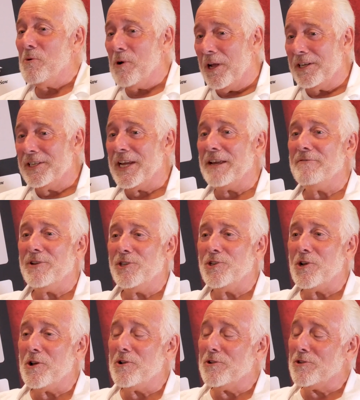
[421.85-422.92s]
while David
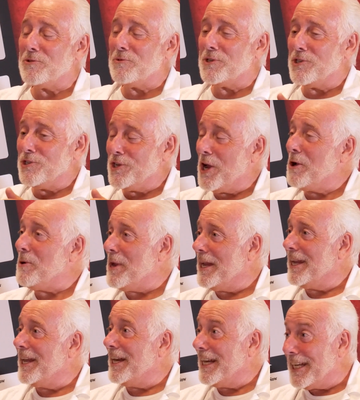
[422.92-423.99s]
Jones was
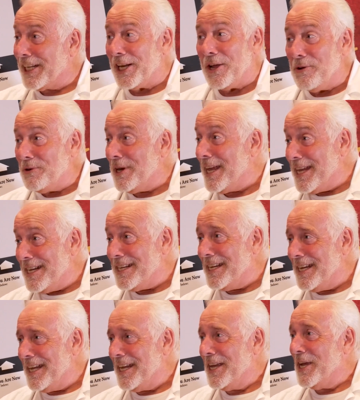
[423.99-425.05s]
showing a little old
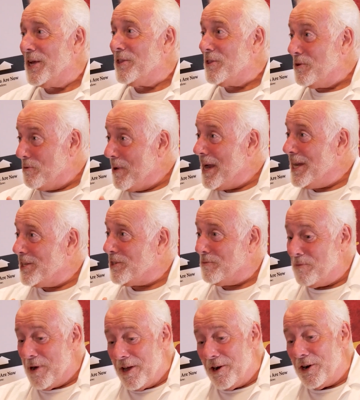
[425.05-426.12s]
lady the way
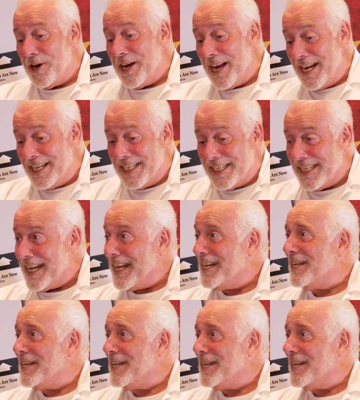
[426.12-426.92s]
somewhere on an A to Z.